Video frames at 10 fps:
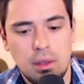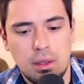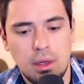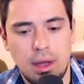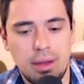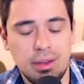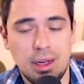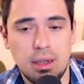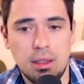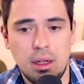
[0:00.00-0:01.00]
I haven't
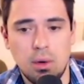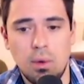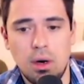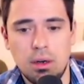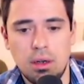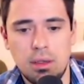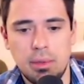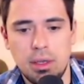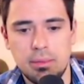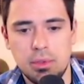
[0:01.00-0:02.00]
gotten a lot of water on them, but
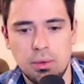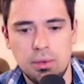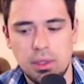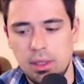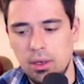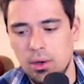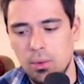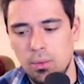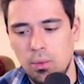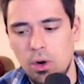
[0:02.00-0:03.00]
I'm told that they are
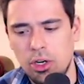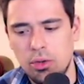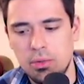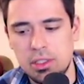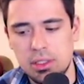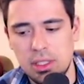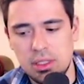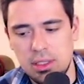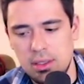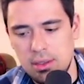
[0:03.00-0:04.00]
water
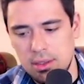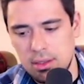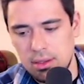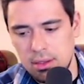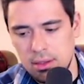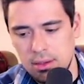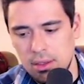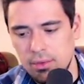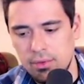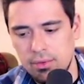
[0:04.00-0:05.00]
resistant.
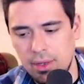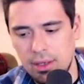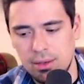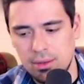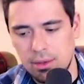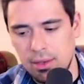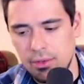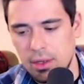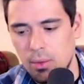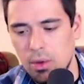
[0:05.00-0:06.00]
They're
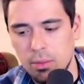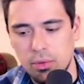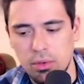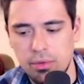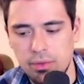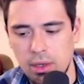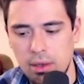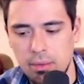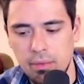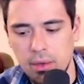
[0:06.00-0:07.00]
definitely not waterproof.
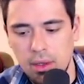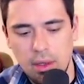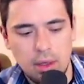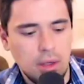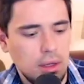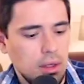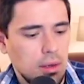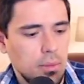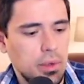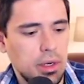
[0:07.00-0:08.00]

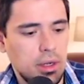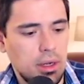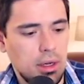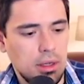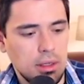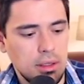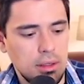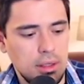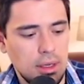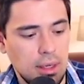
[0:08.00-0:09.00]
But
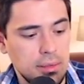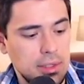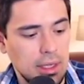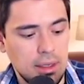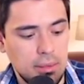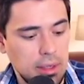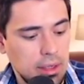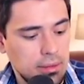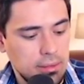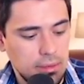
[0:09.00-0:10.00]
yeah, I'm digging them,
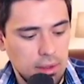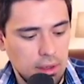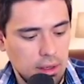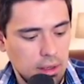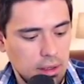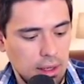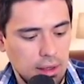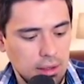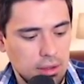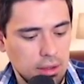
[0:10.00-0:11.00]
man. I
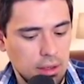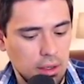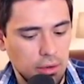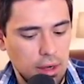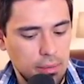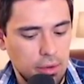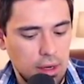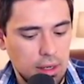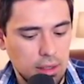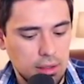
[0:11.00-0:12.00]
think they're a great
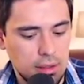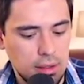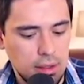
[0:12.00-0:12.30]
product.